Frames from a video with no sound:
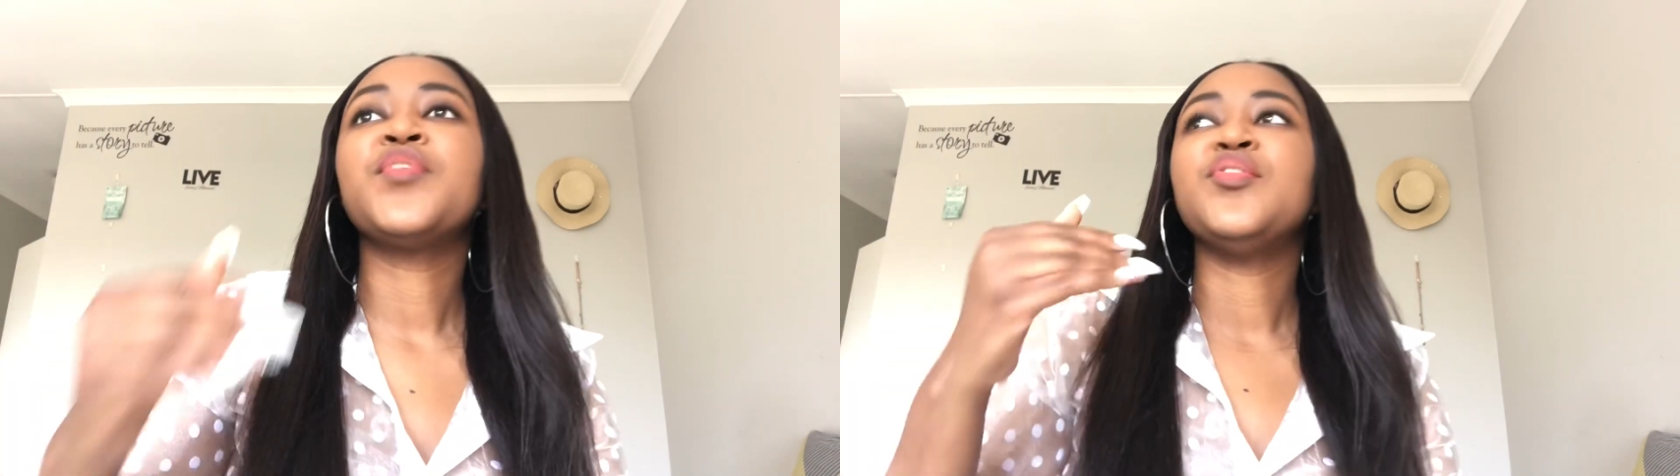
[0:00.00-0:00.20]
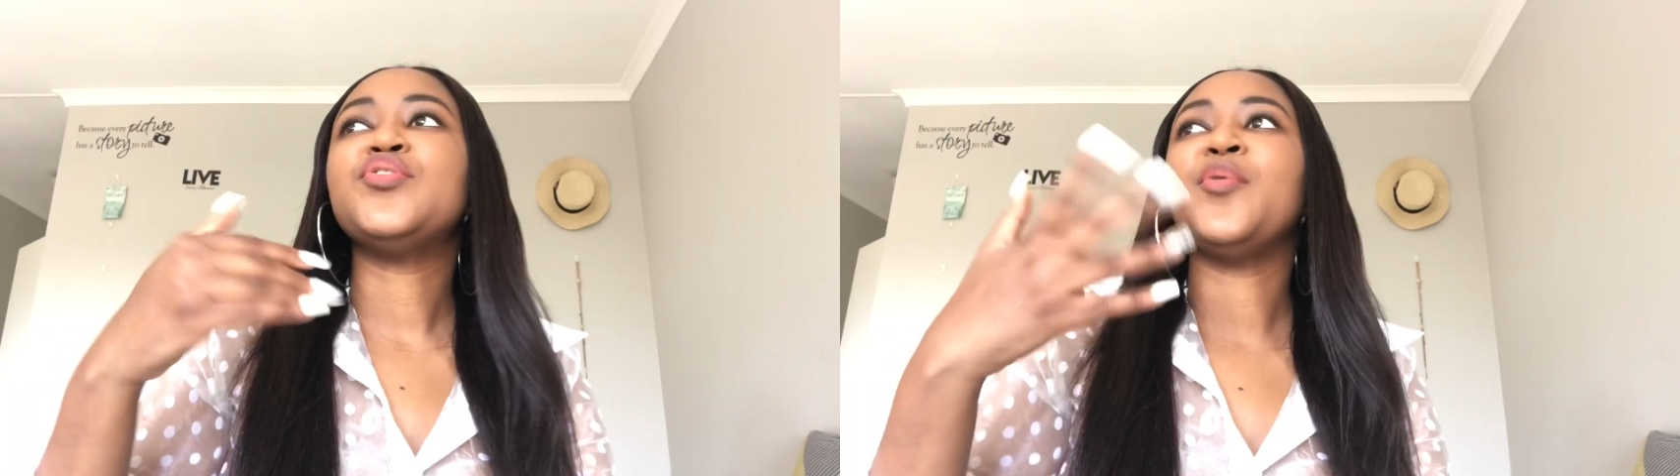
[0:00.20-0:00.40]

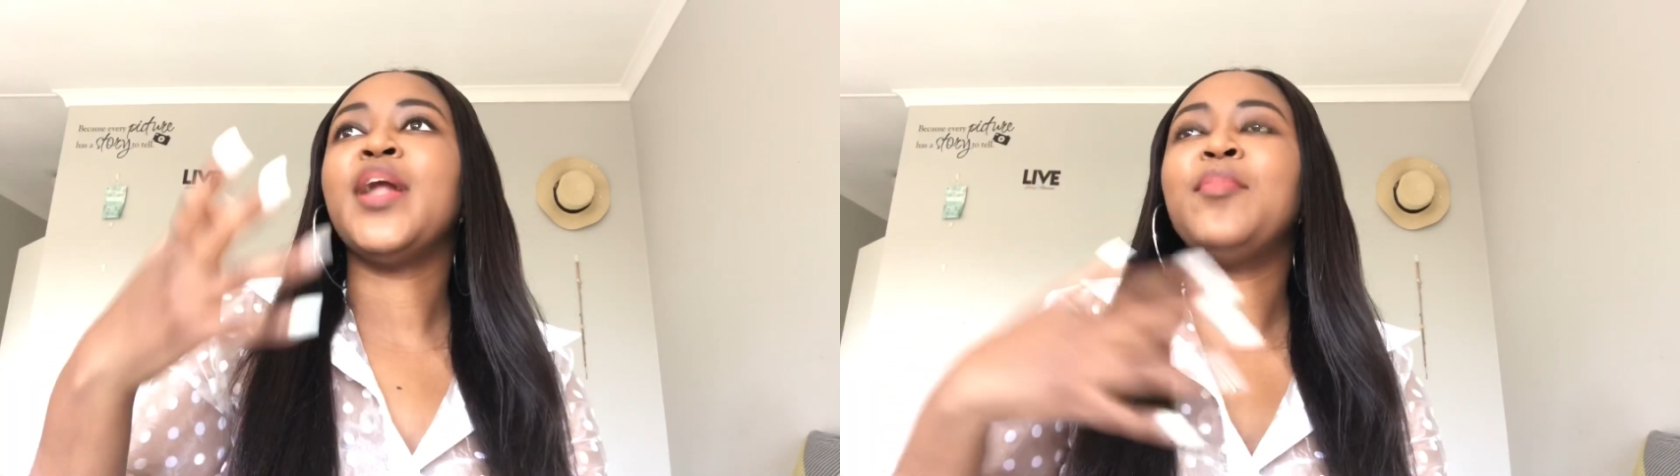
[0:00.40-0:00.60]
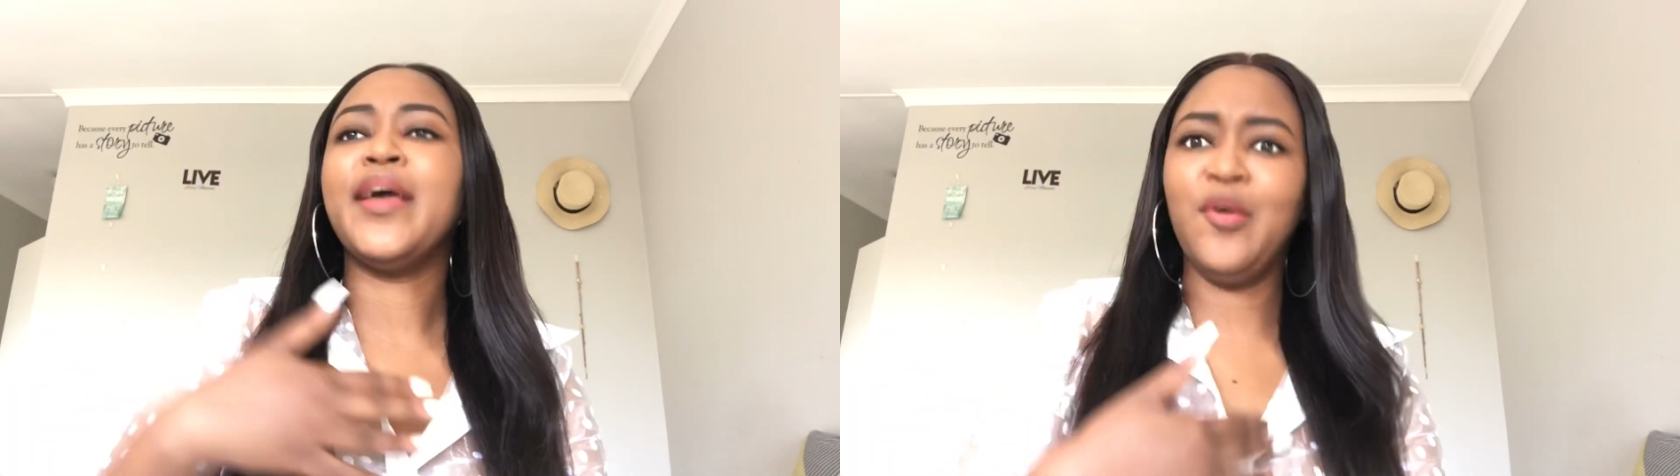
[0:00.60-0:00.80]
So when
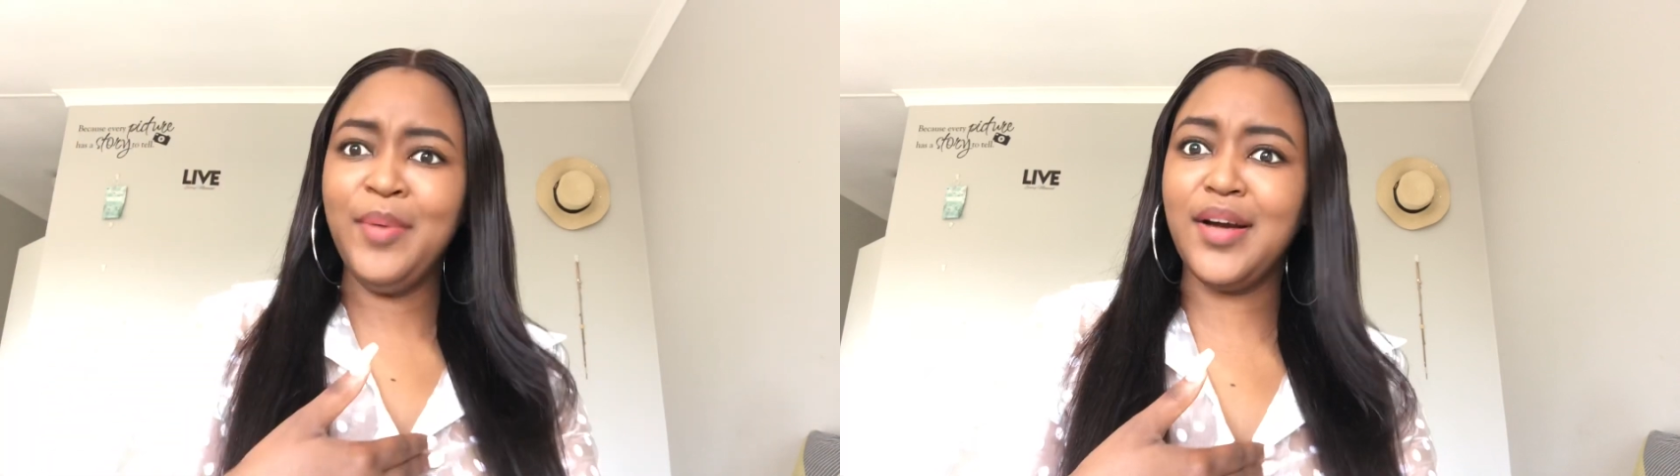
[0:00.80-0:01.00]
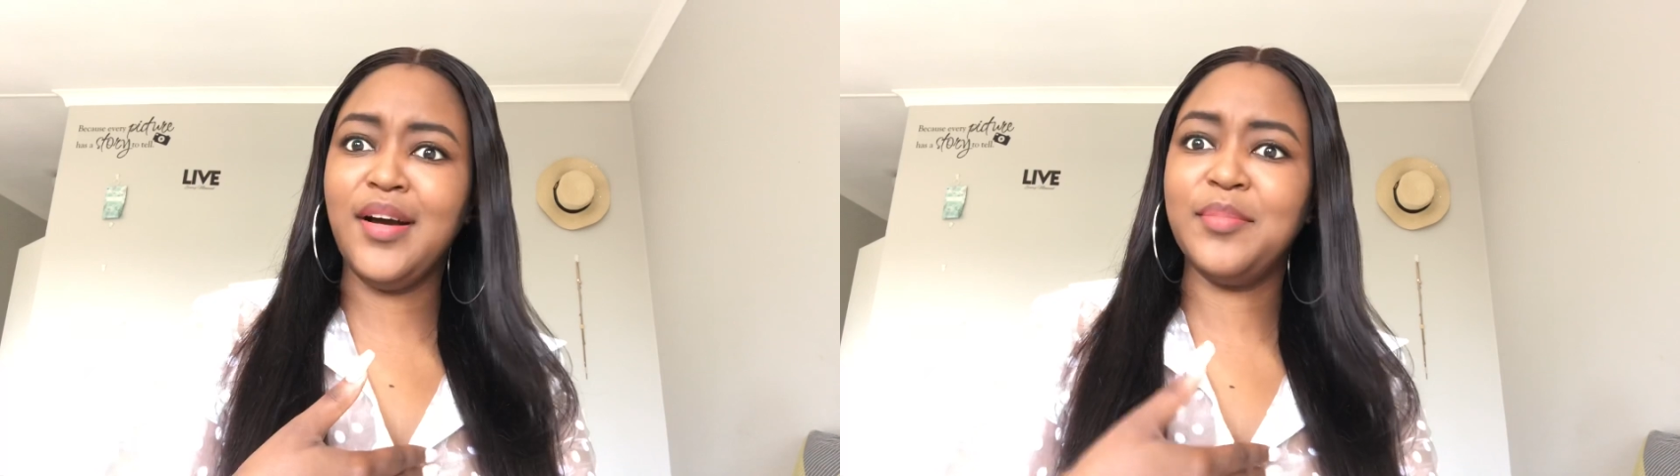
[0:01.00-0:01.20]
I'm like, oh my
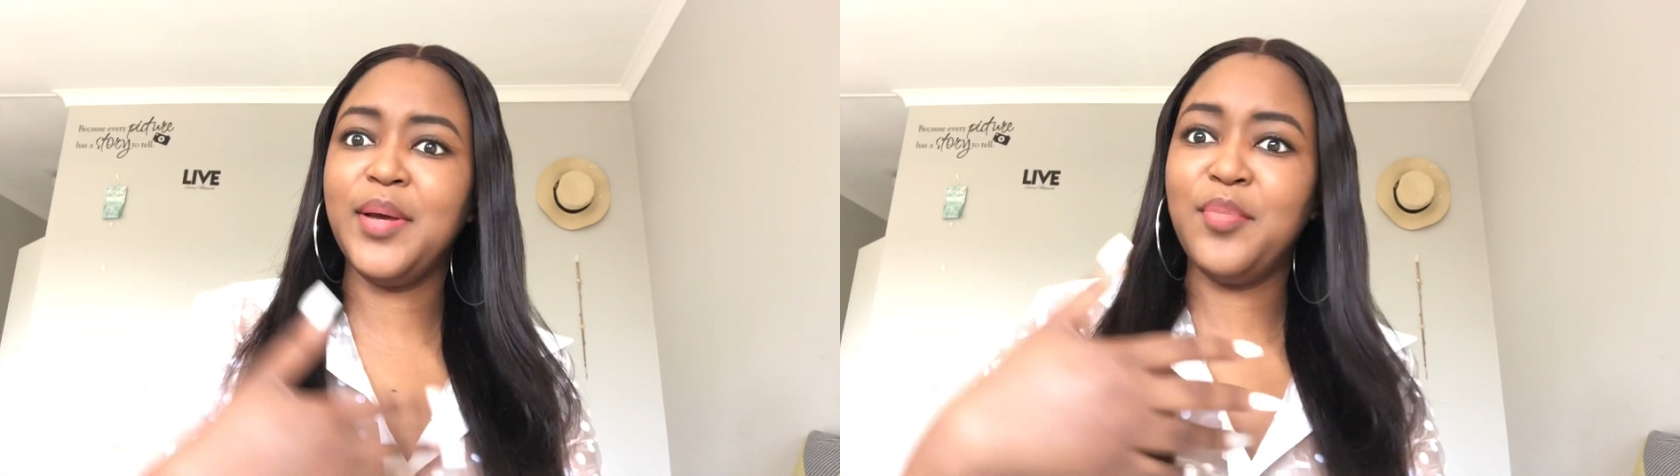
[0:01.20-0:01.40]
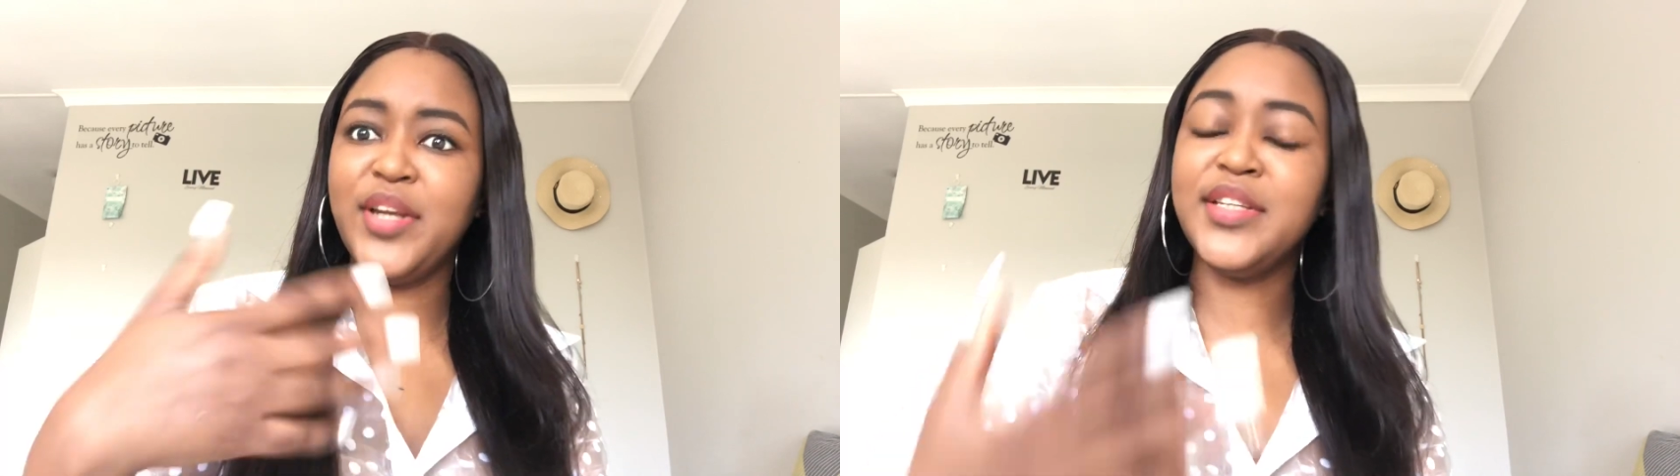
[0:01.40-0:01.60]
God, my
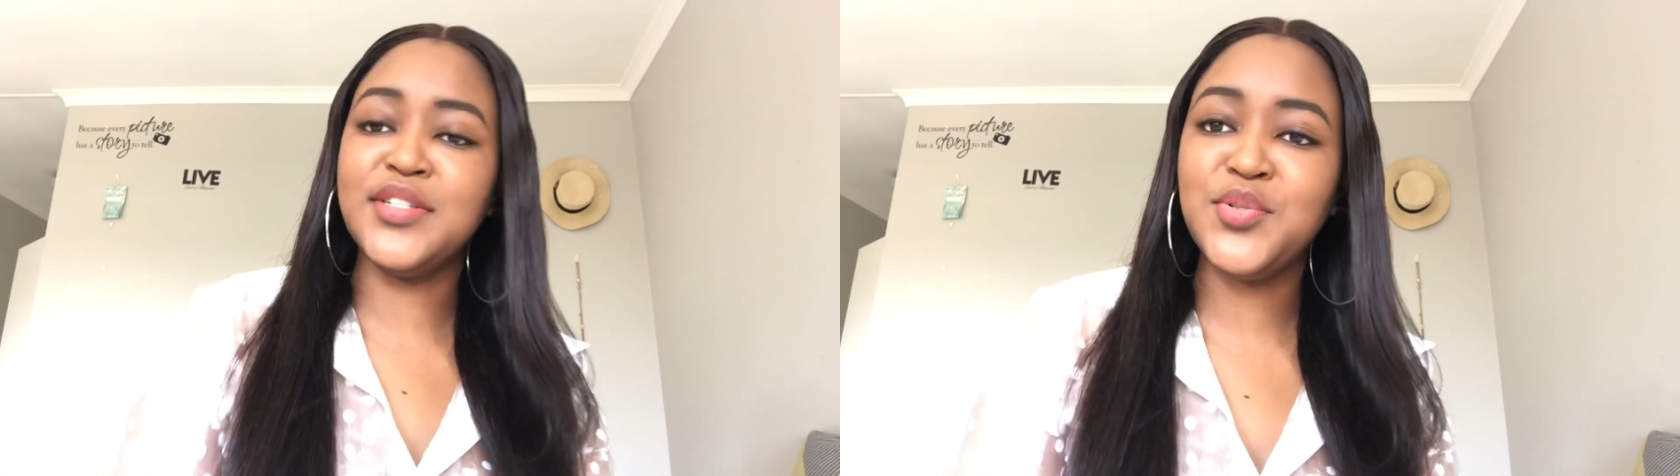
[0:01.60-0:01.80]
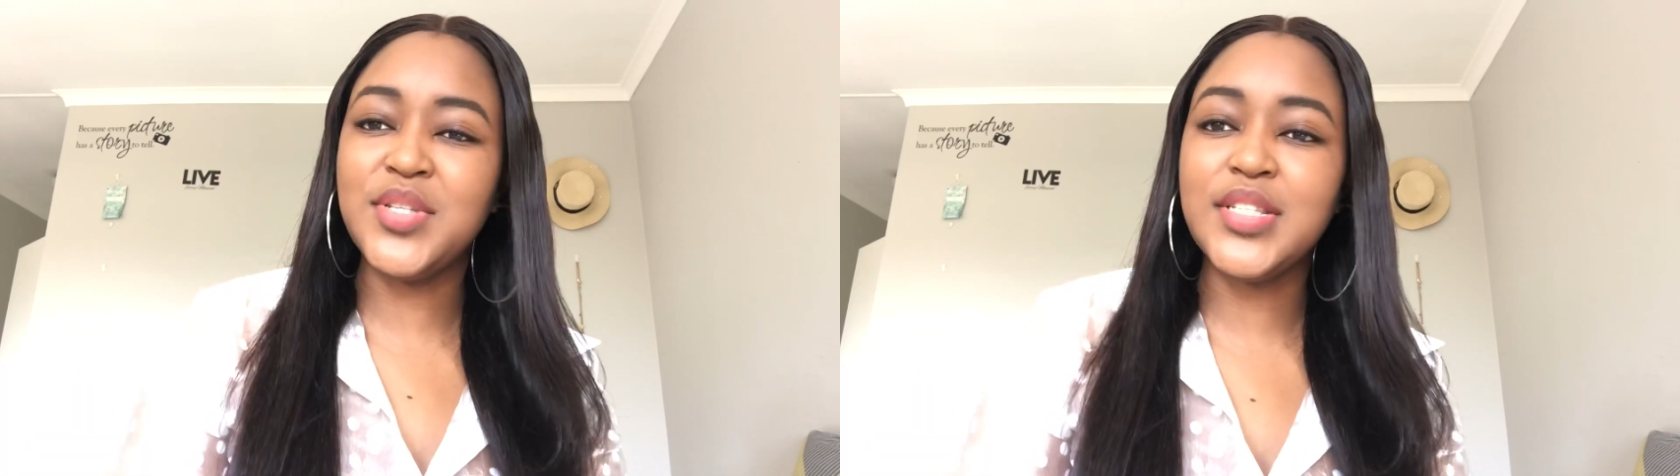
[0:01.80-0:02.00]
body can do this,